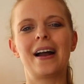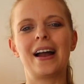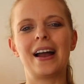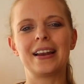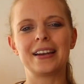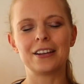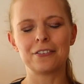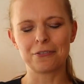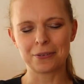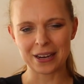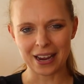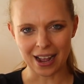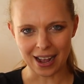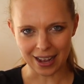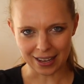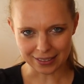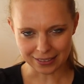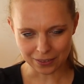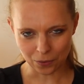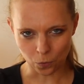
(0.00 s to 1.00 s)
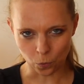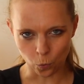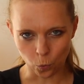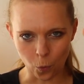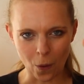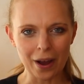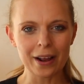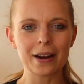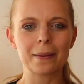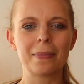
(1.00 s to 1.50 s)
And if we ask,
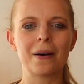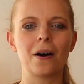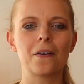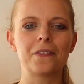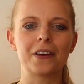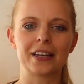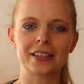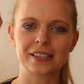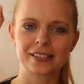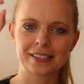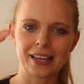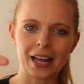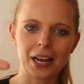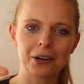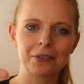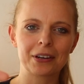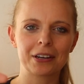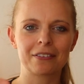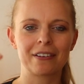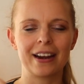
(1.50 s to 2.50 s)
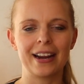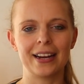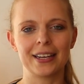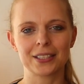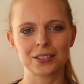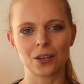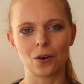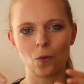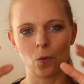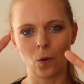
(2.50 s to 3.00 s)
what about that salary
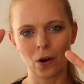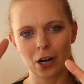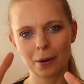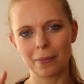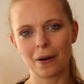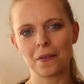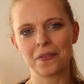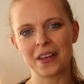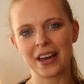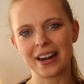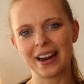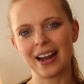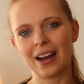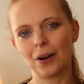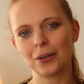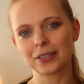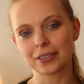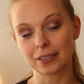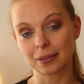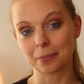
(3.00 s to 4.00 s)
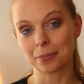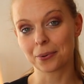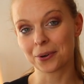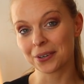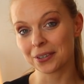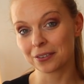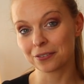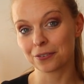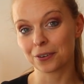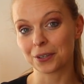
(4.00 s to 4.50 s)
raise or what about that house is
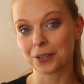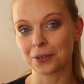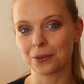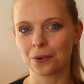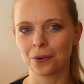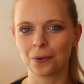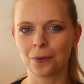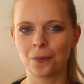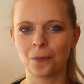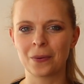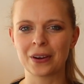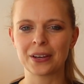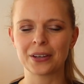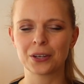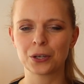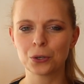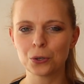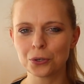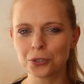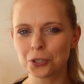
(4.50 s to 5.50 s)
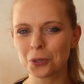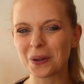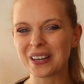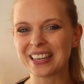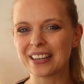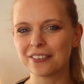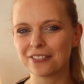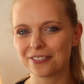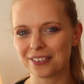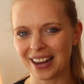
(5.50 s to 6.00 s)
important for you, we
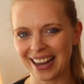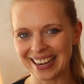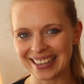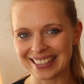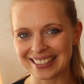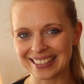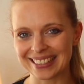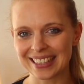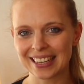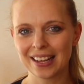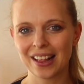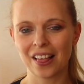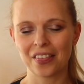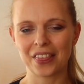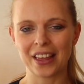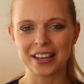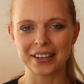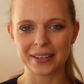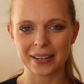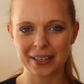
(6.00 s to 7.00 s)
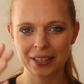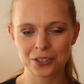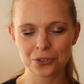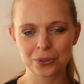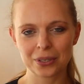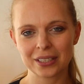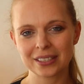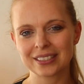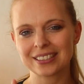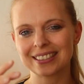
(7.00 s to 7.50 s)
usually find that
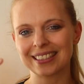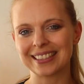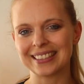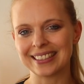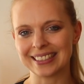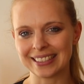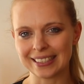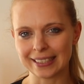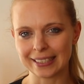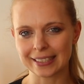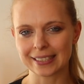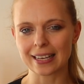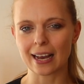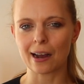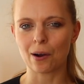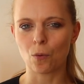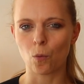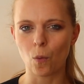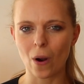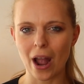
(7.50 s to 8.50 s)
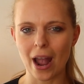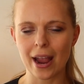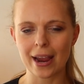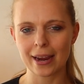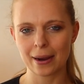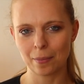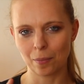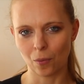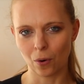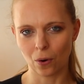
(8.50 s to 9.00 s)
interests and needs are
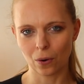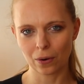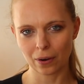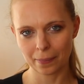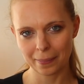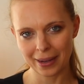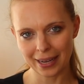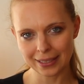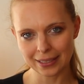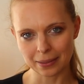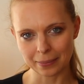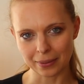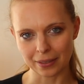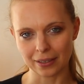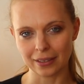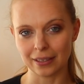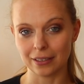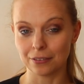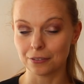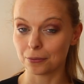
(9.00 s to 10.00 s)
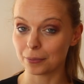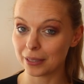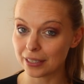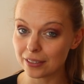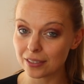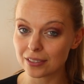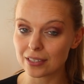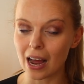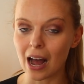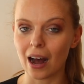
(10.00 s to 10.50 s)
way more compatible if we
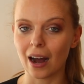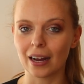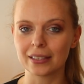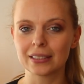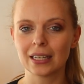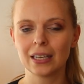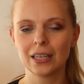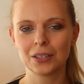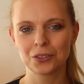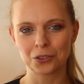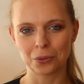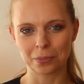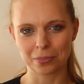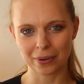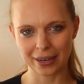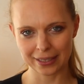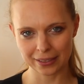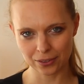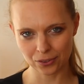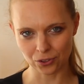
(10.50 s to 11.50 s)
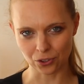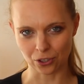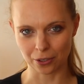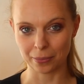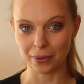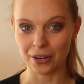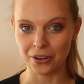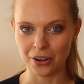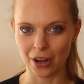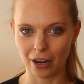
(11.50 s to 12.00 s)
start to
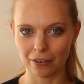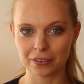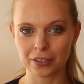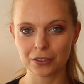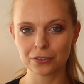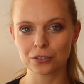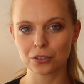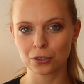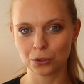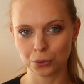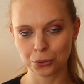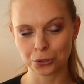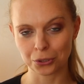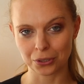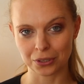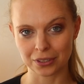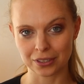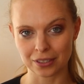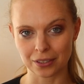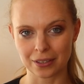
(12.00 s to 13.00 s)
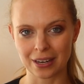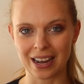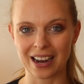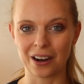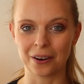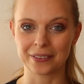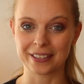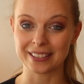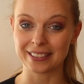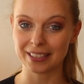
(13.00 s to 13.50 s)
brainstorm innovative solutions on
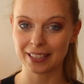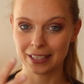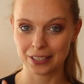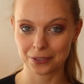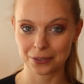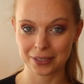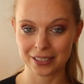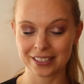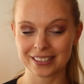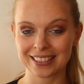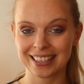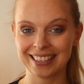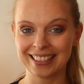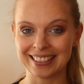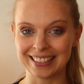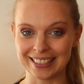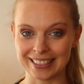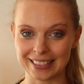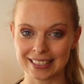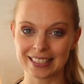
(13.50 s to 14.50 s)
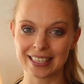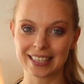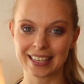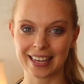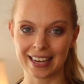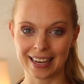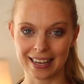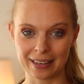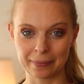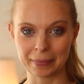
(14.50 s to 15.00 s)
how these interests and needs
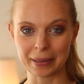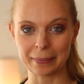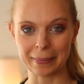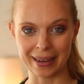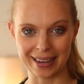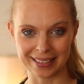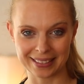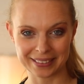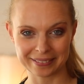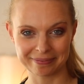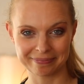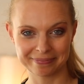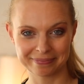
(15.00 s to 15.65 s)
can be met.